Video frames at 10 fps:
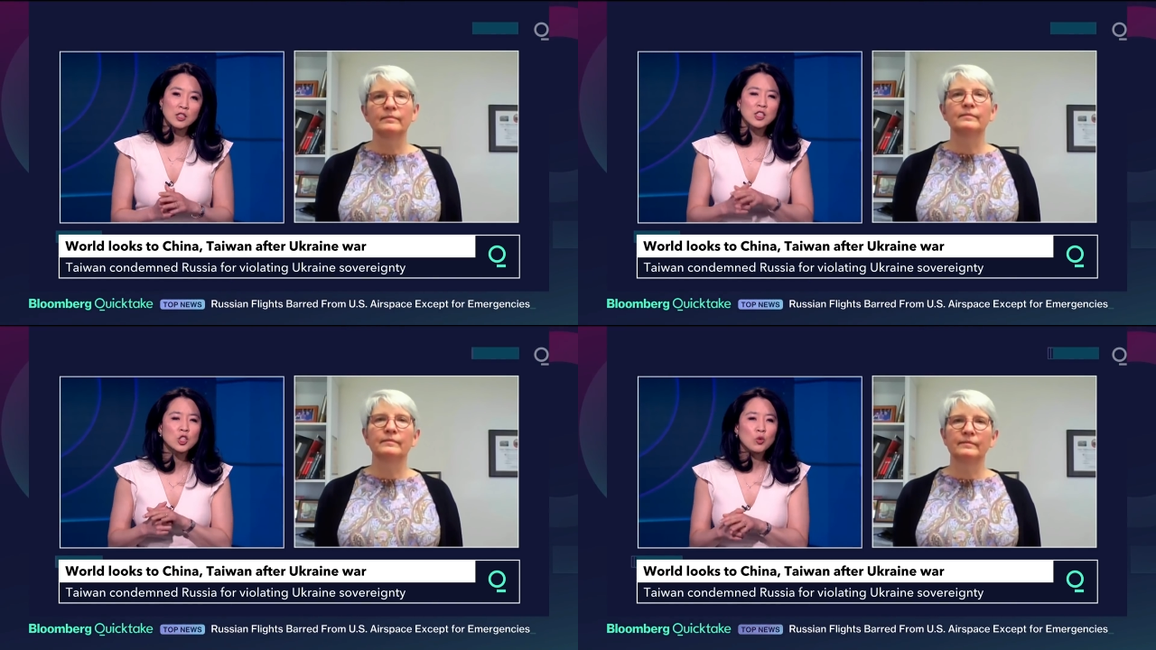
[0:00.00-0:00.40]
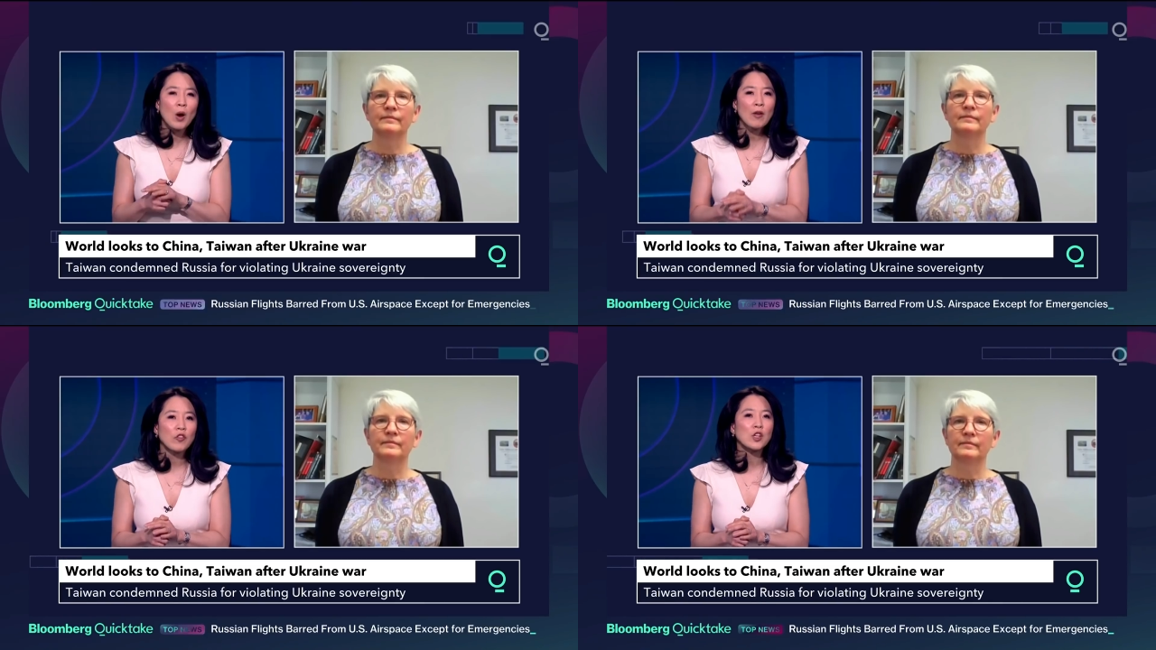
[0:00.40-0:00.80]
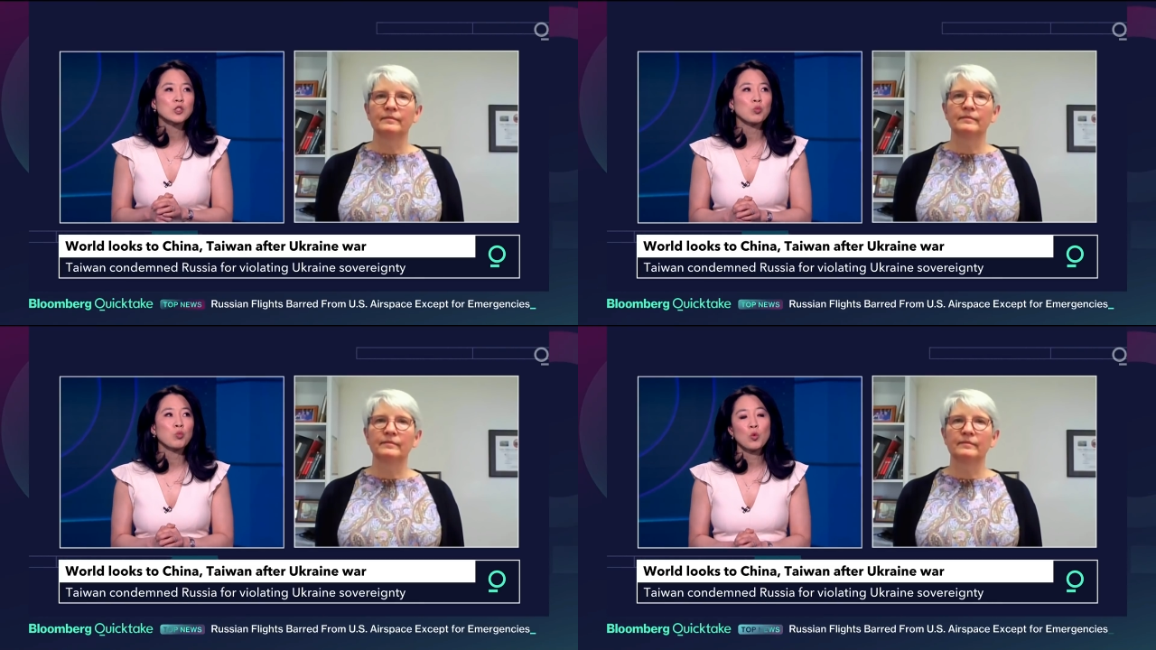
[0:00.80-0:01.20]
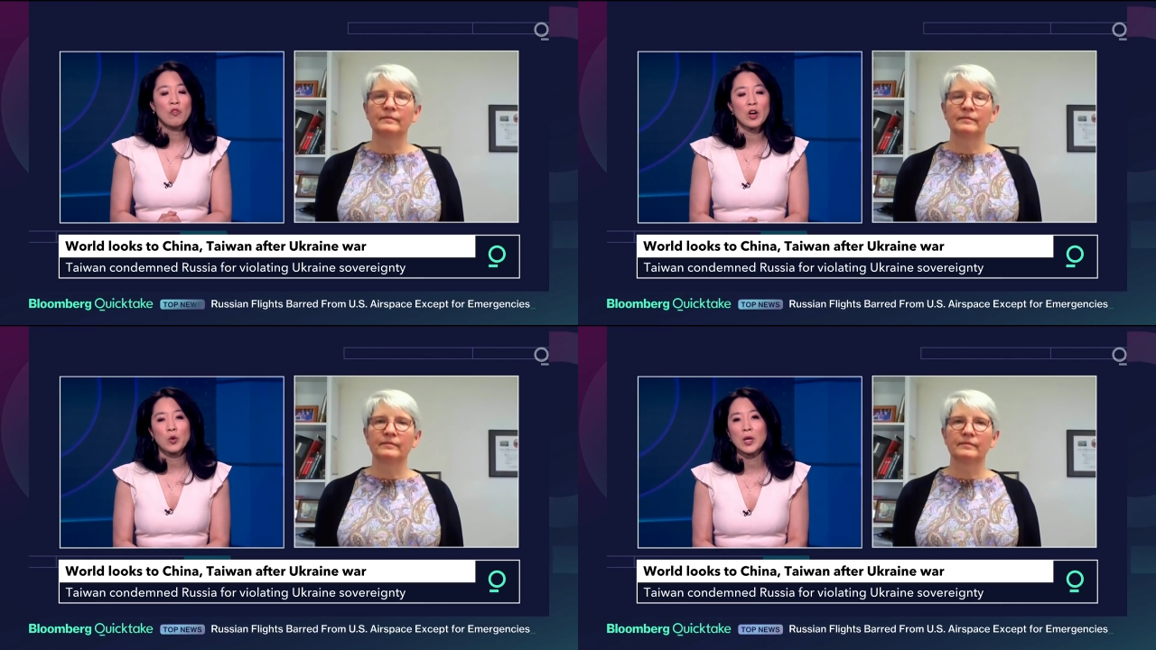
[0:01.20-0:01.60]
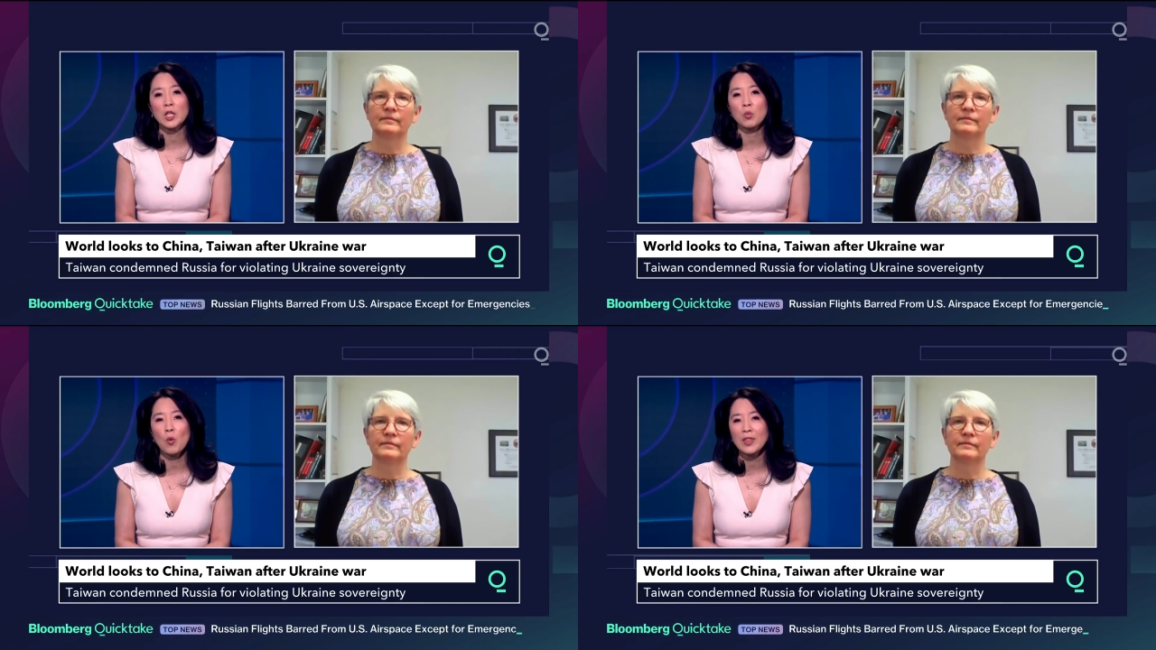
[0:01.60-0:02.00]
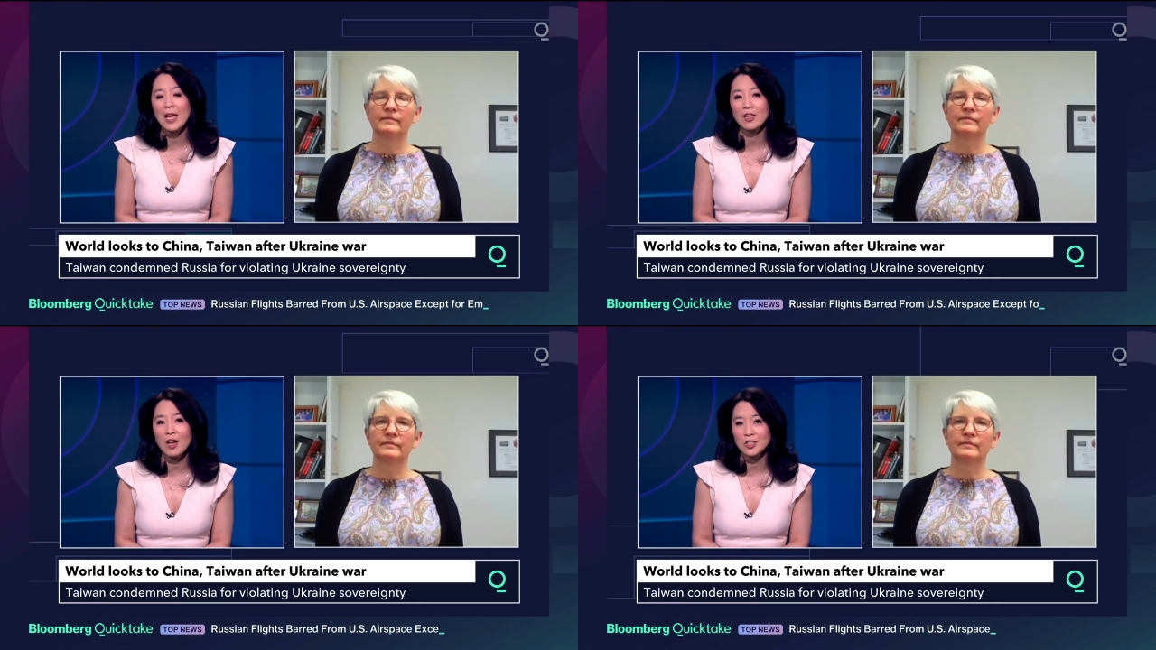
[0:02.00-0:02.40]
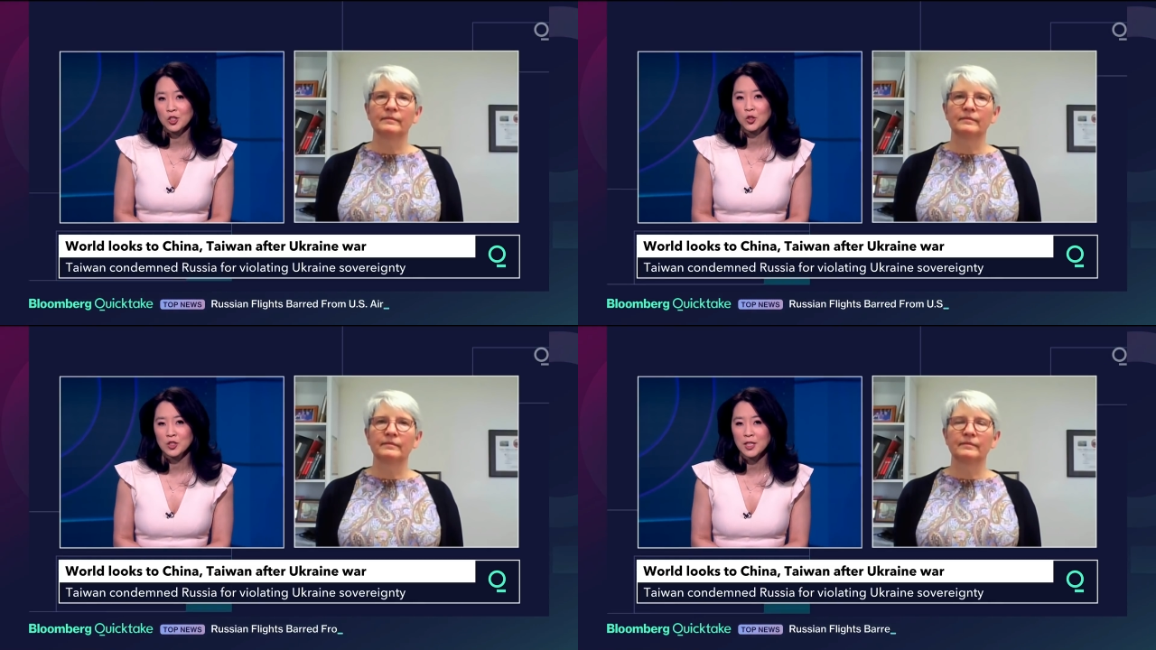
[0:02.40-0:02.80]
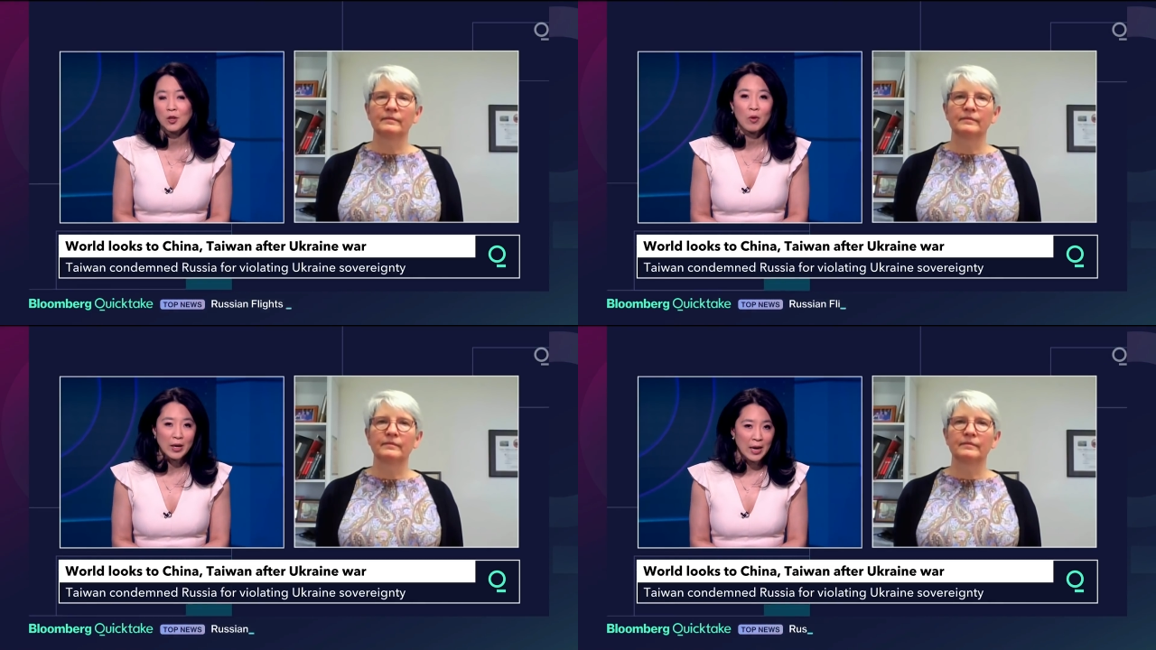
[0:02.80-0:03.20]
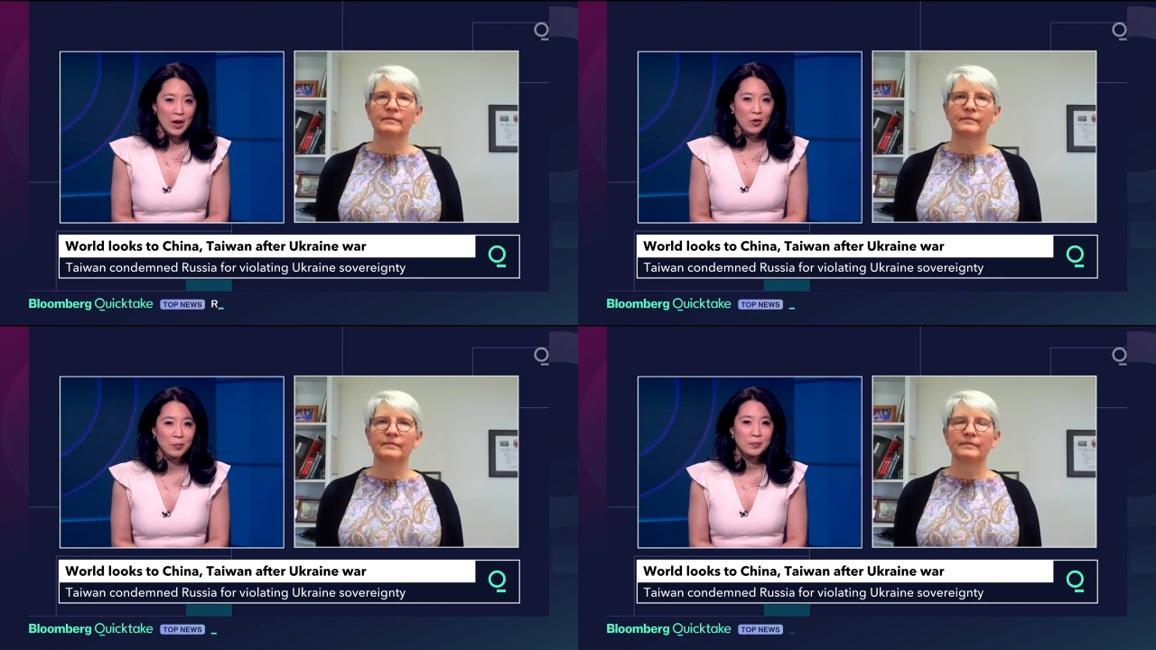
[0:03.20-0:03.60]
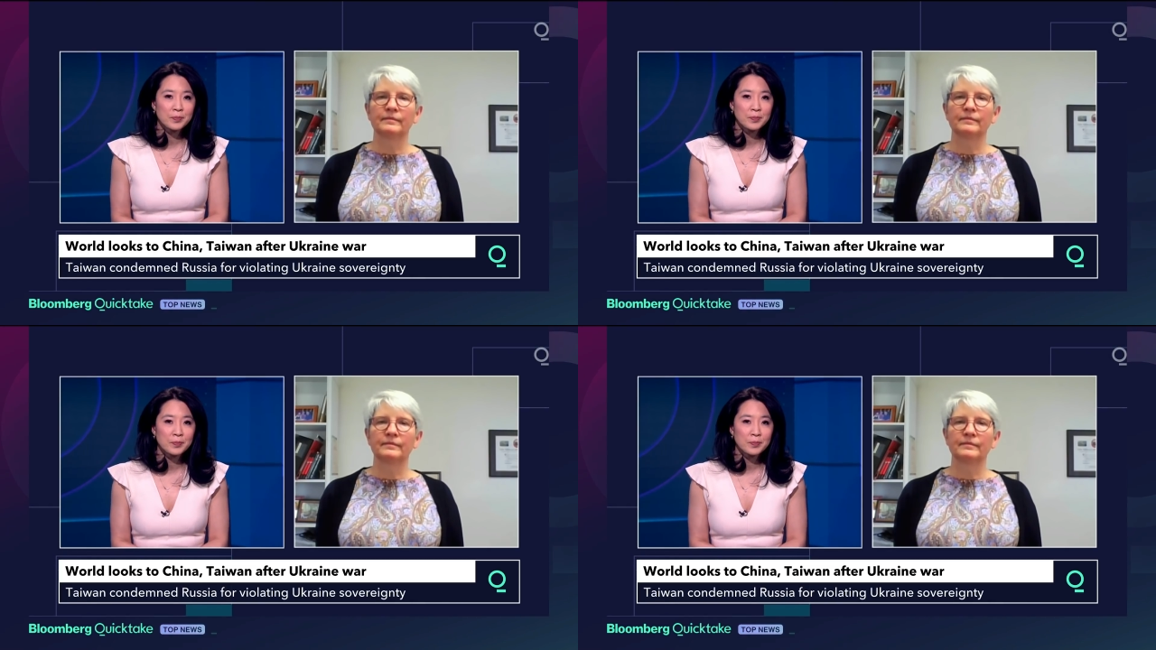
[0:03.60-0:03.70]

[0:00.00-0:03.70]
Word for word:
Speaker 1: Describe for us very quickly what that logic looks like right now.